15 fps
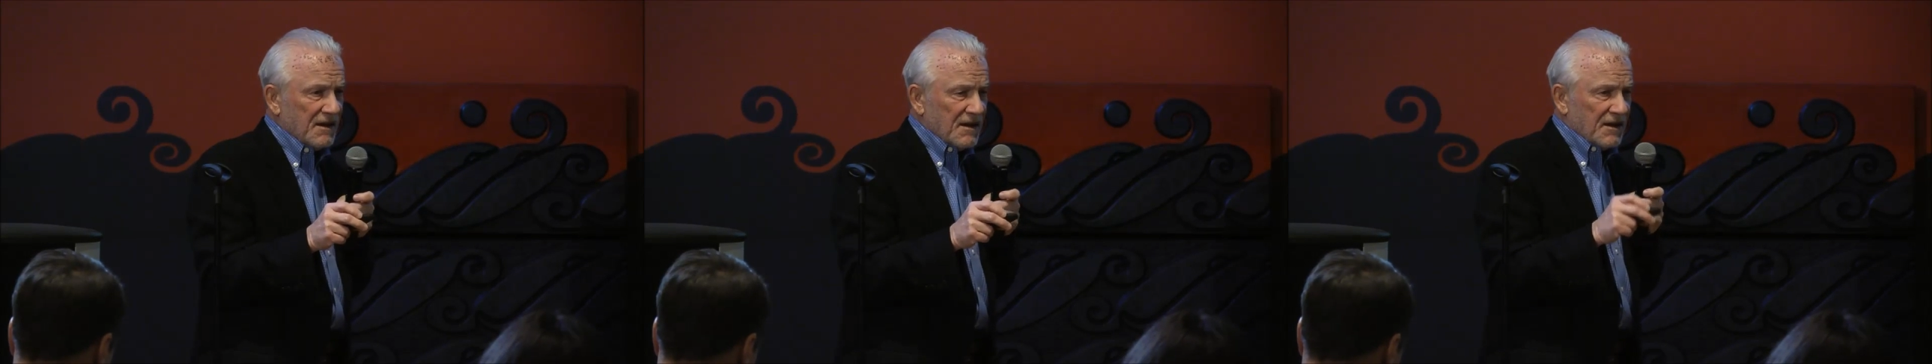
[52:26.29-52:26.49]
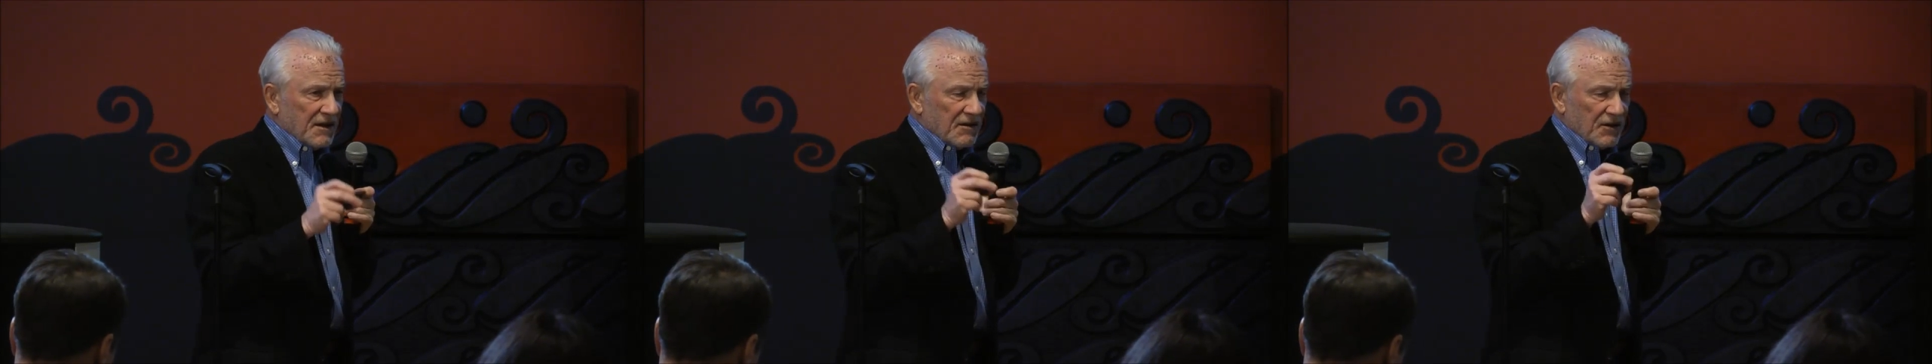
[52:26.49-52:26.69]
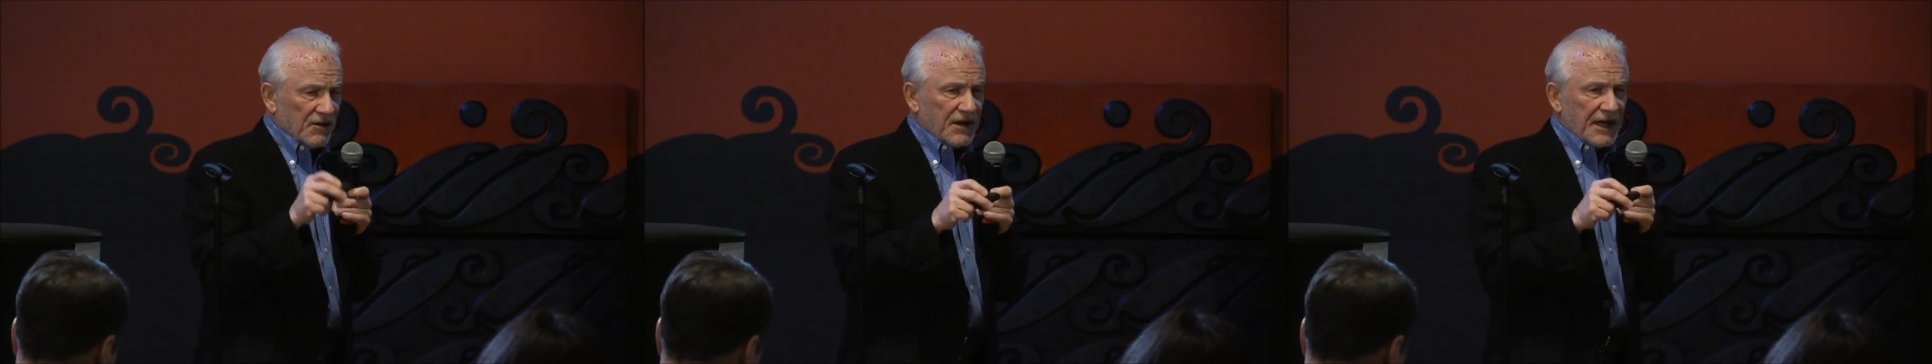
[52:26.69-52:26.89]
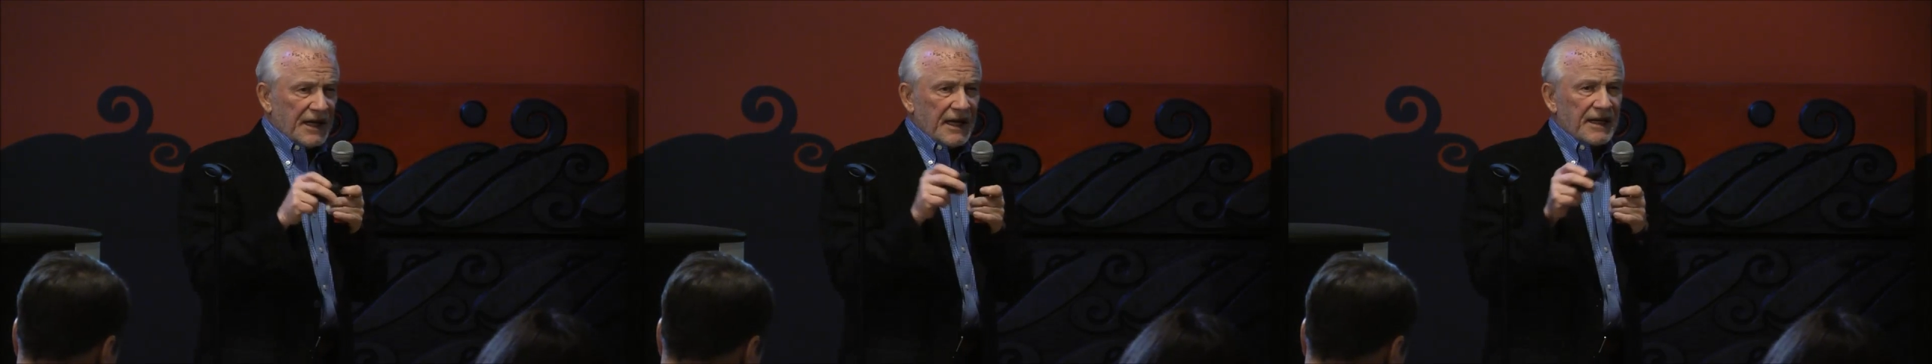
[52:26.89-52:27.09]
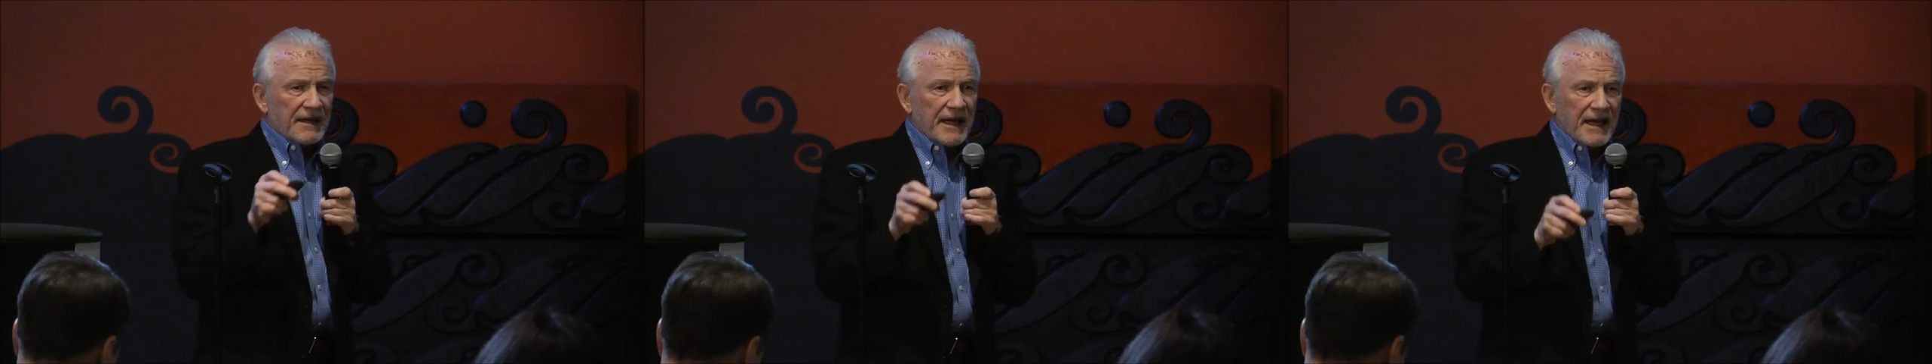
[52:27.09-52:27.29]
and you're
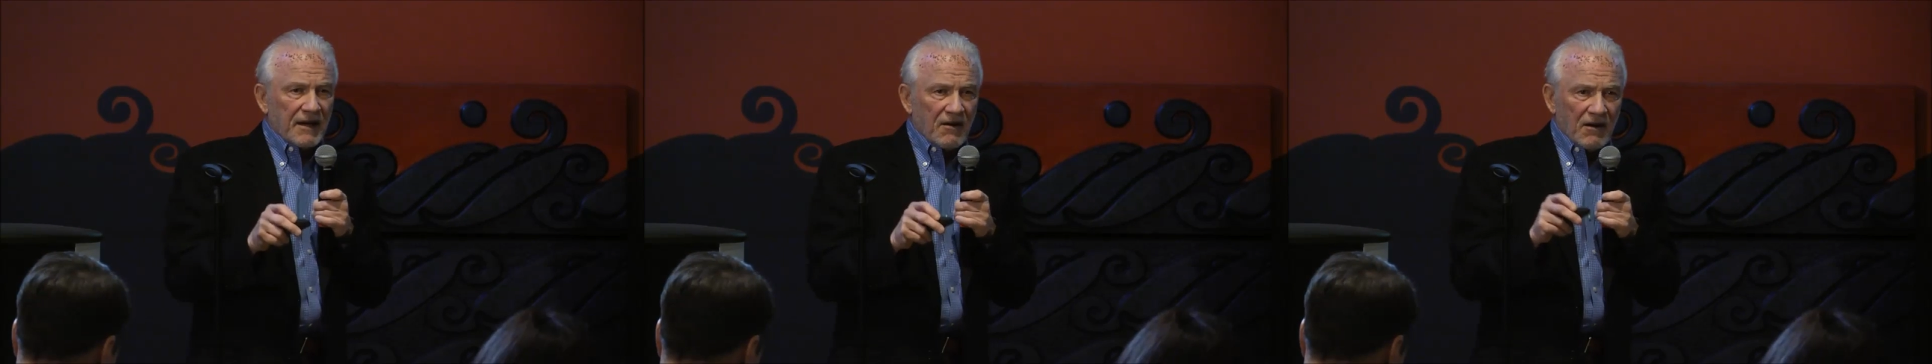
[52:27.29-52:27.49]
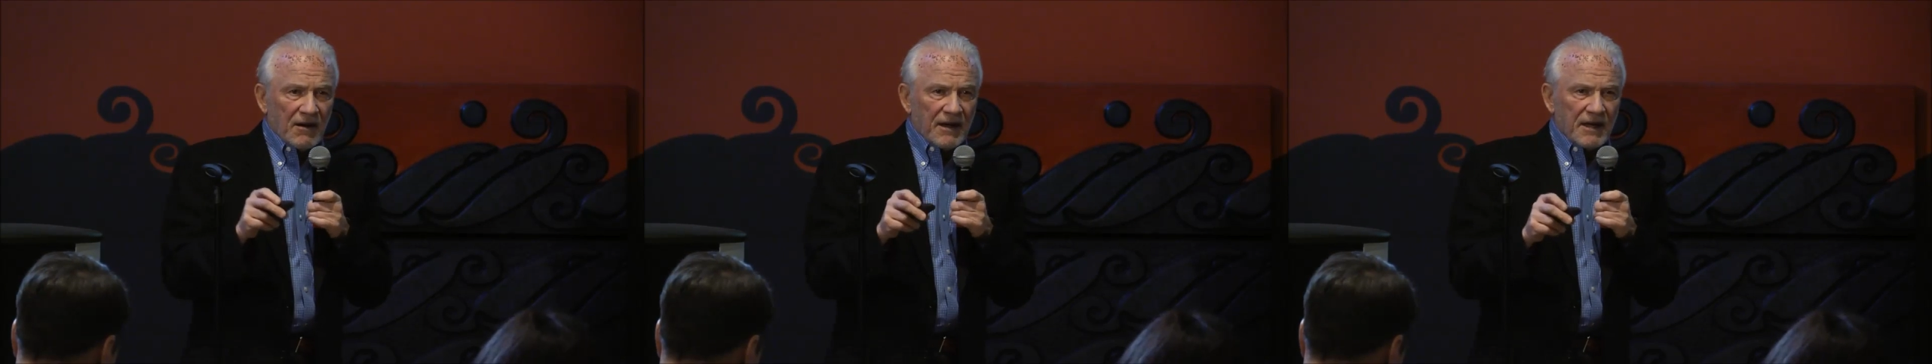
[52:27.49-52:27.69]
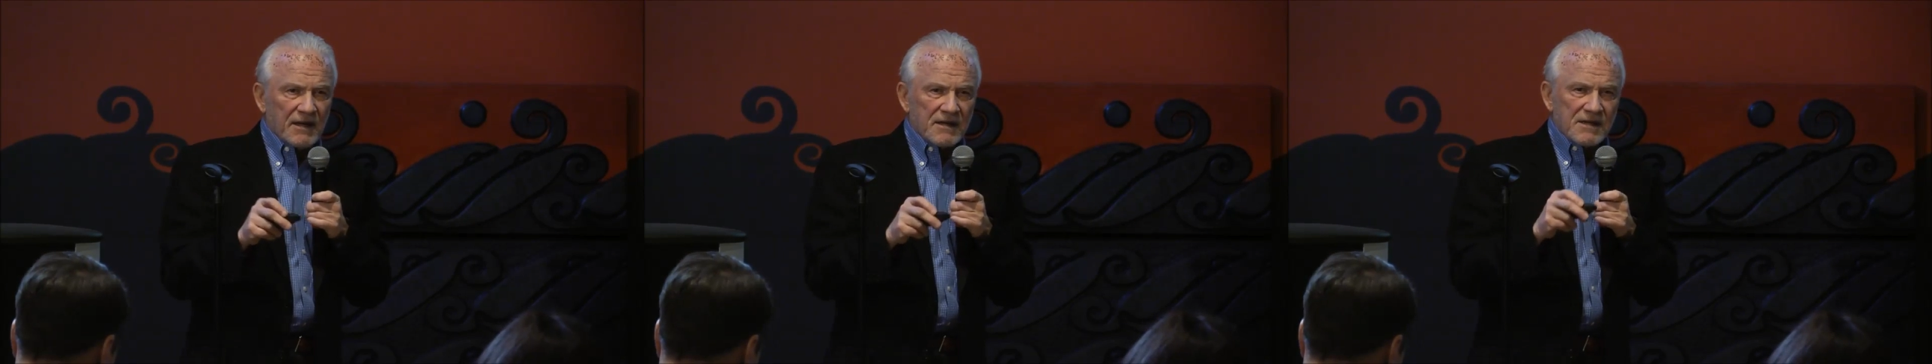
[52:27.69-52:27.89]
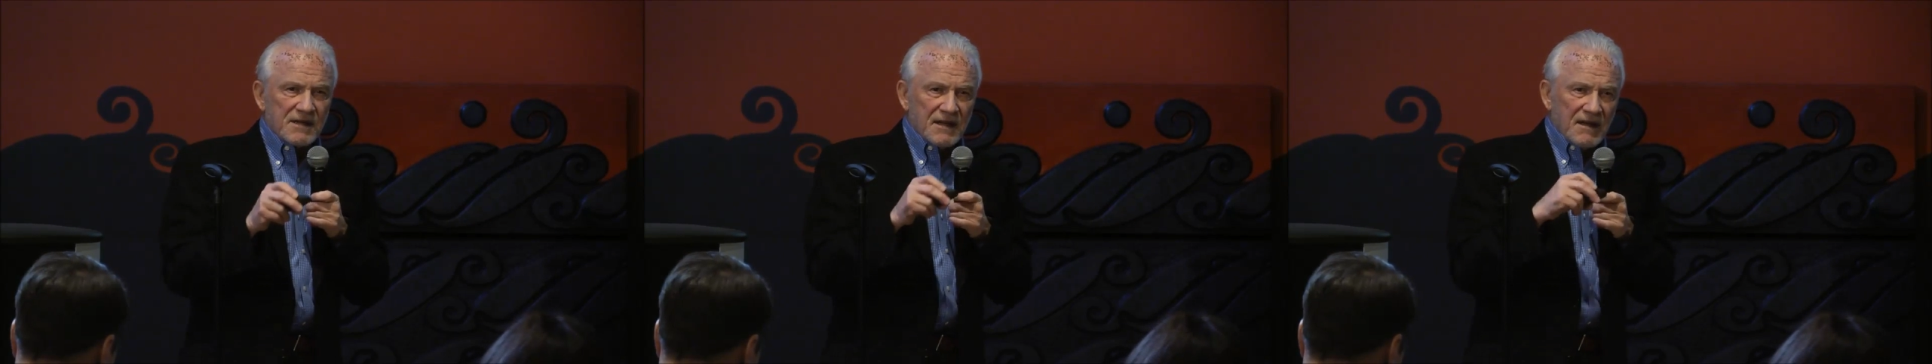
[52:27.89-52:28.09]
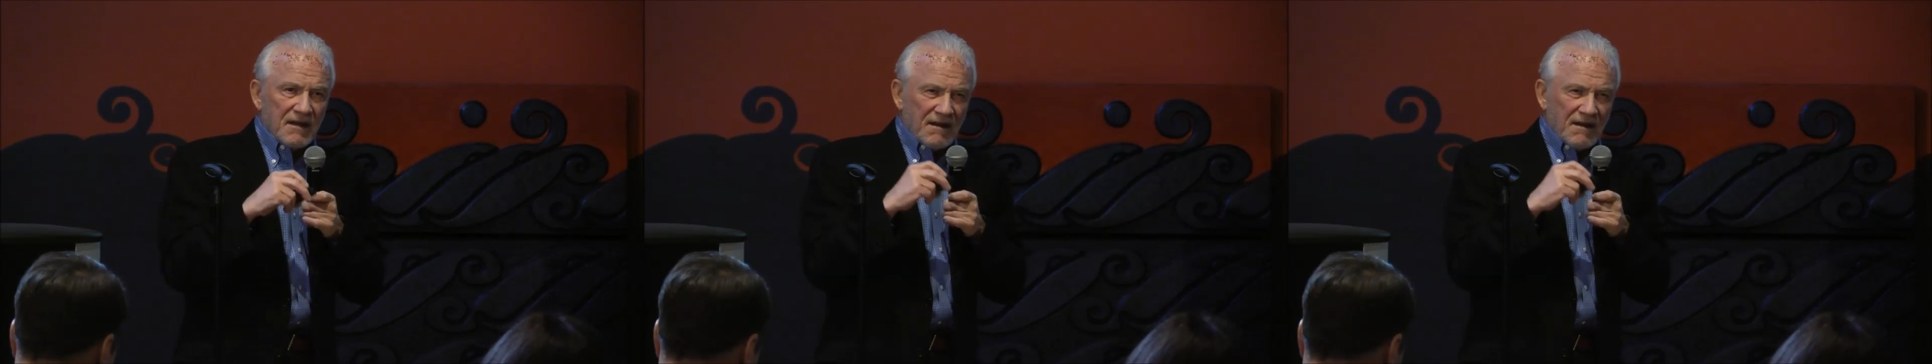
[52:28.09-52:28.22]
looking at that audience,